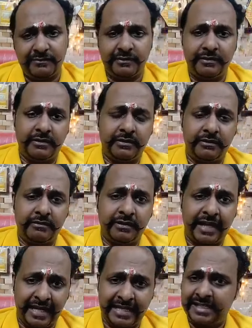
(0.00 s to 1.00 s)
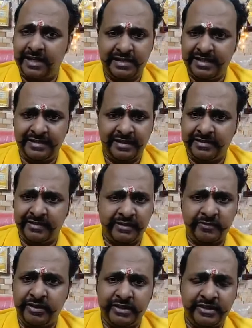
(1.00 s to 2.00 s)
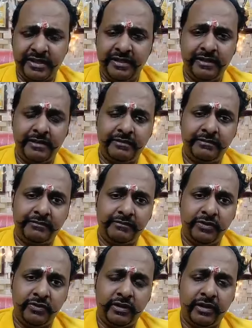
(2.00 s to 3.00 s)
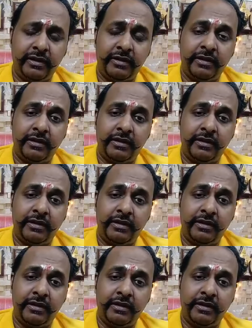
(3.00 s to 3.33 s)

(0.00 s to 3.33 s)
uh, kinesiology is a research based degree UK.